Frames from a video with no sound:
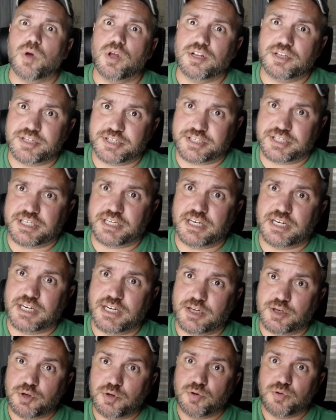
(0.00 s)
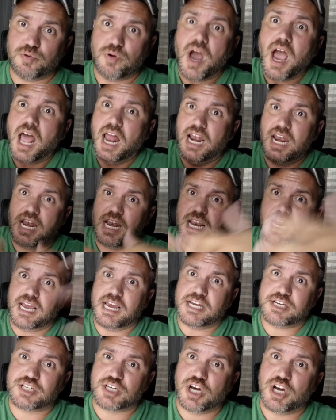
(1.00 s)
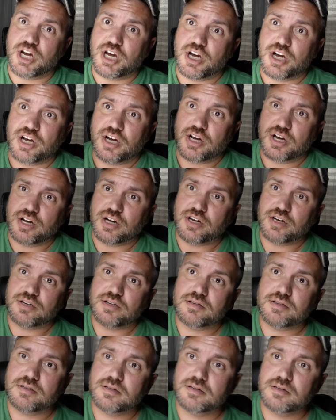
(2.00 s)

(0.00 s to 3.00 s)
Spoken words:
will see you later.